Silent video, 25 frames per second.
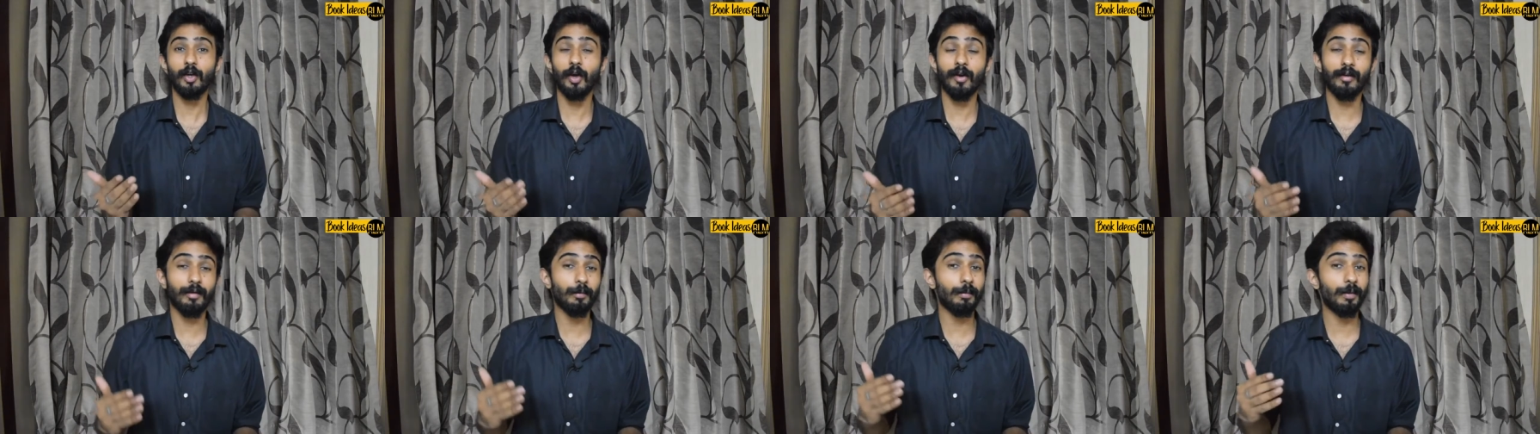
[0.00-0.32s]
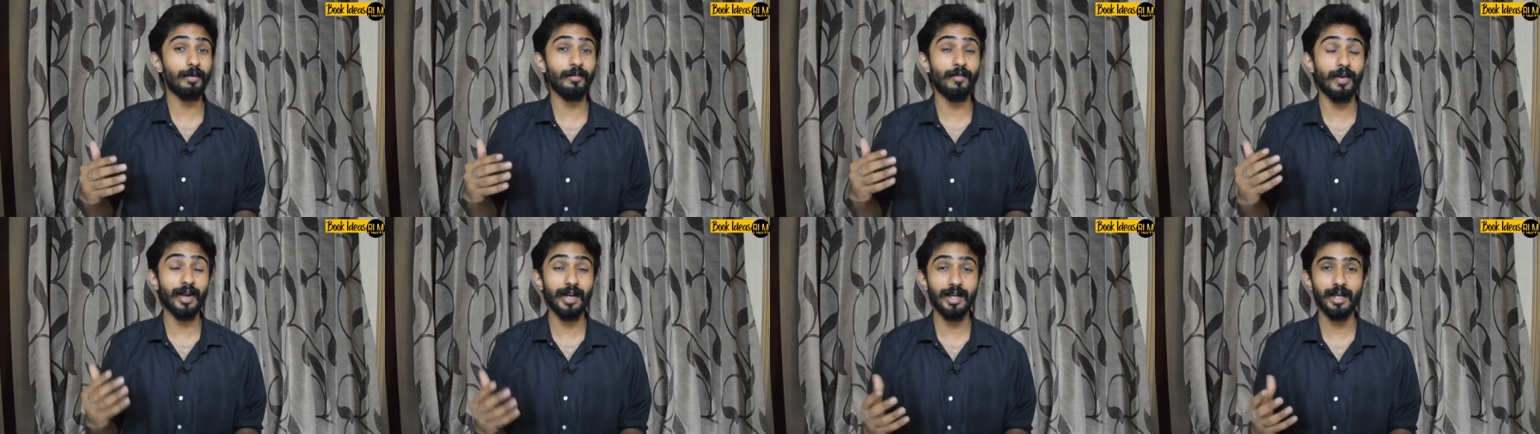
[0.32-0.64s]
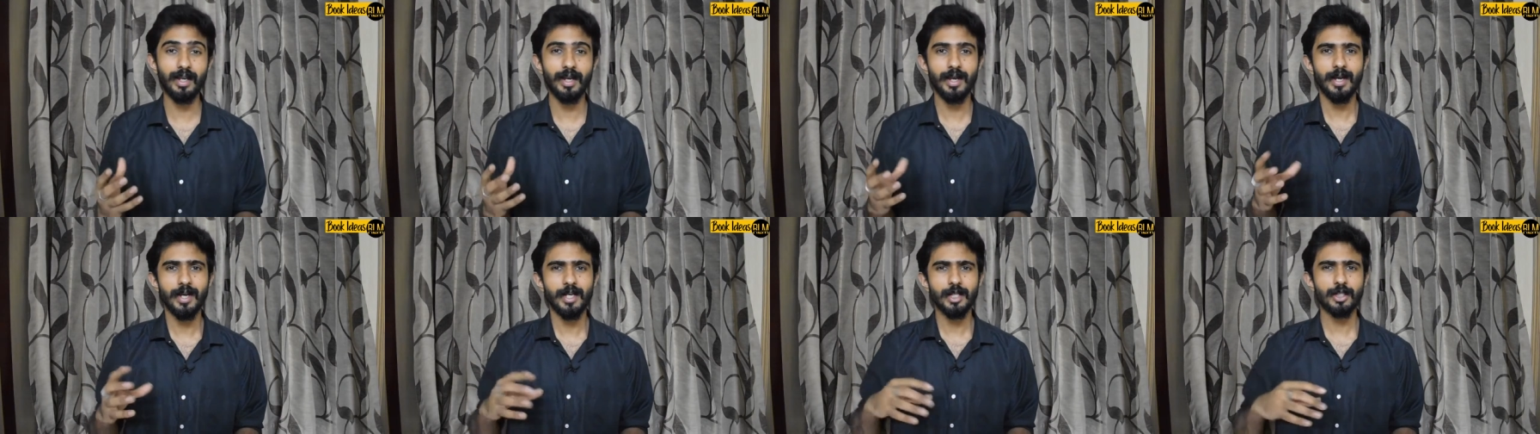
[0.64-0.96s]
you have to be
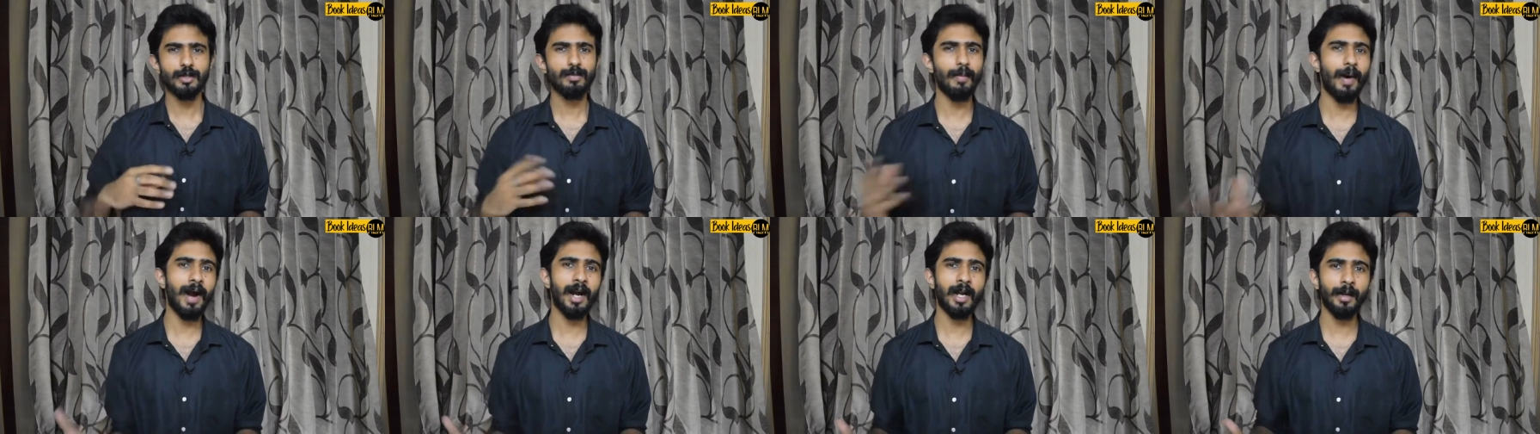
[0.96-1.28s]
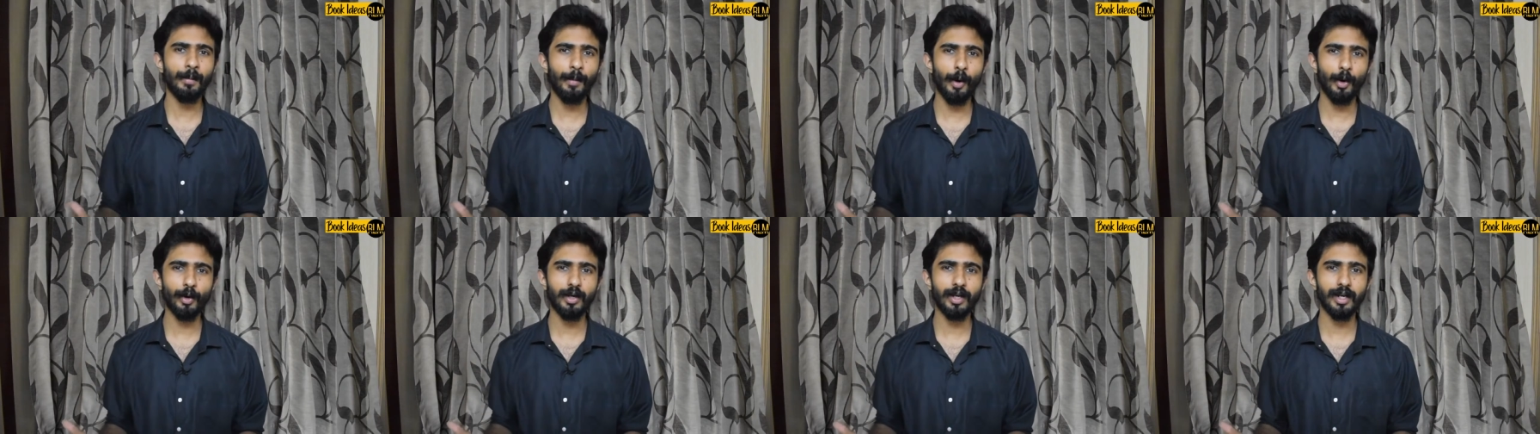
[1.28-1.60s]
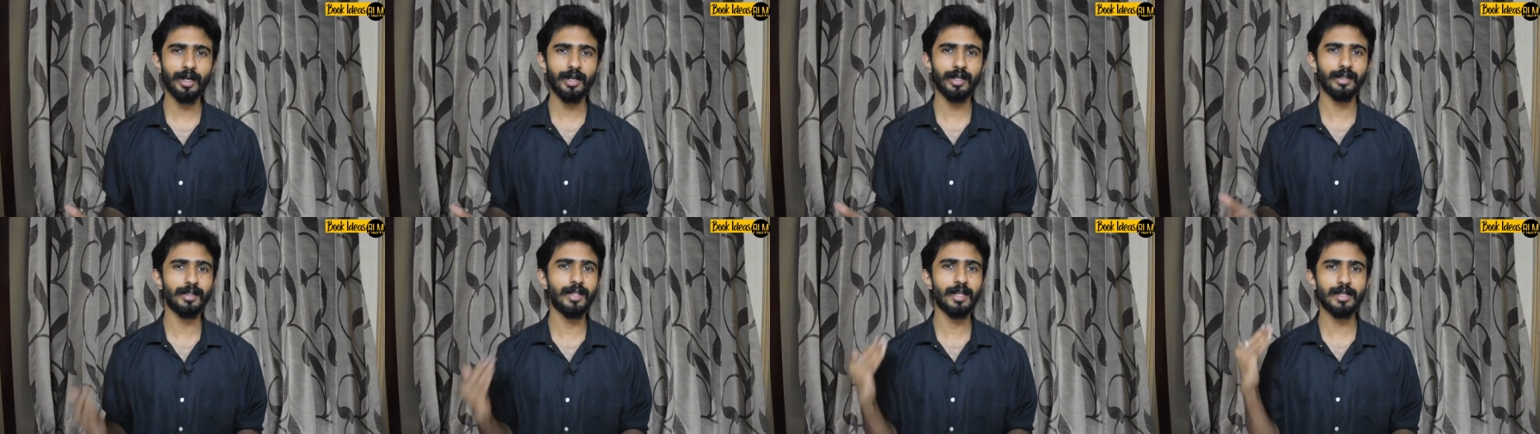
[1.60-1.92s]
very smart about
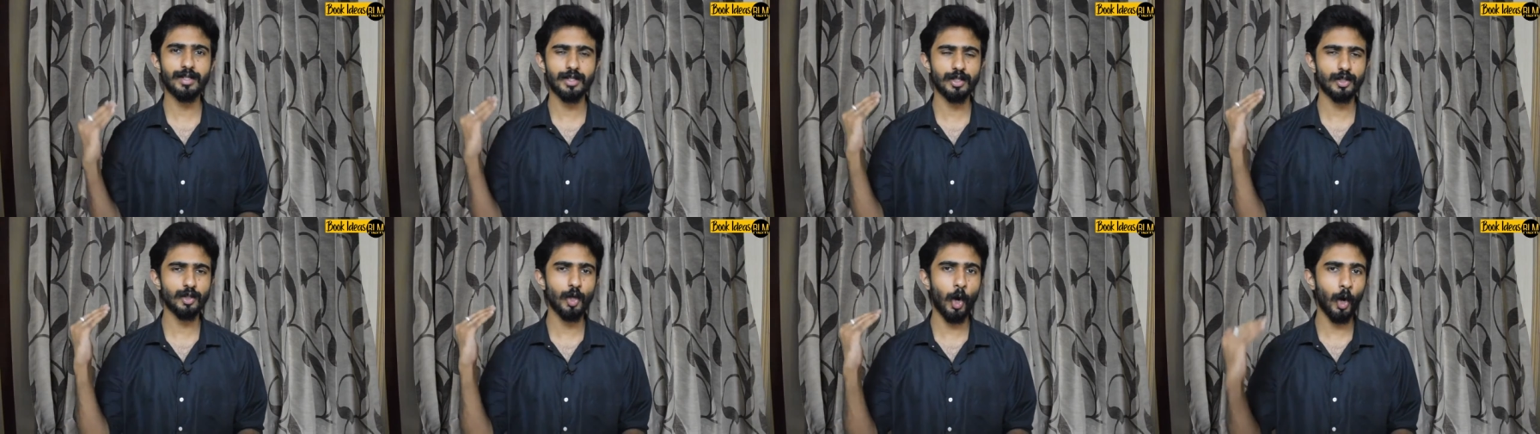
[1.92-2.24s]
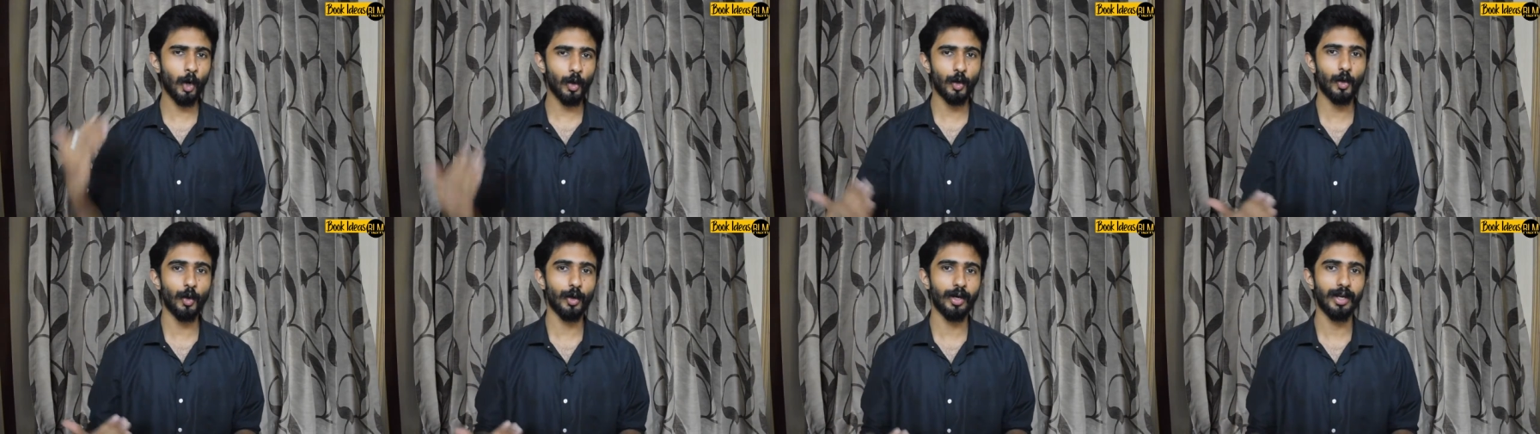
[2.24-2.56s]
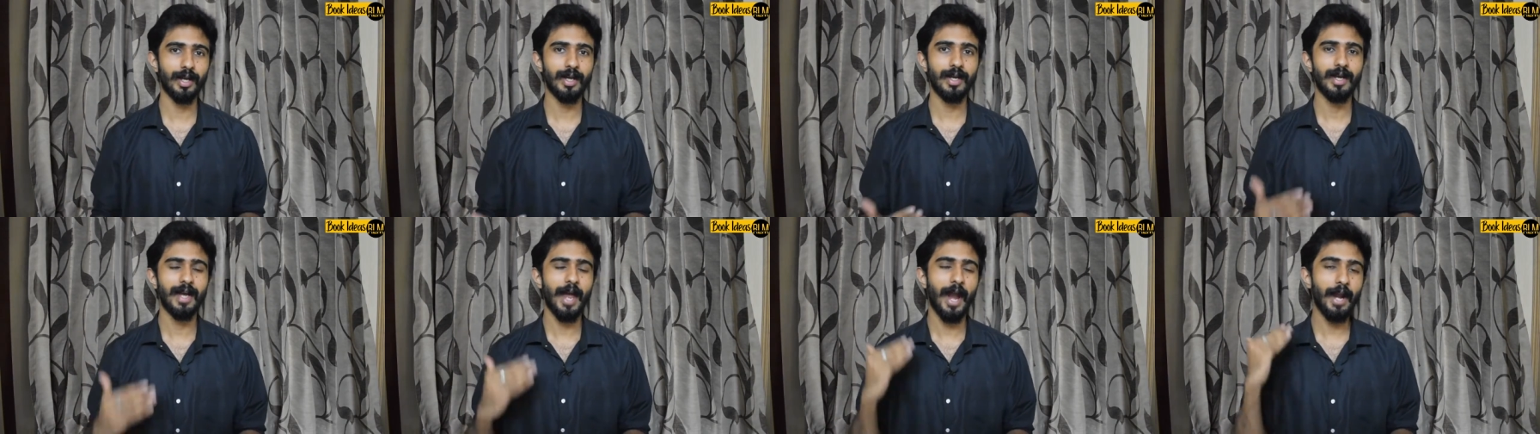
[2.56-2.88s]
it, this is not good.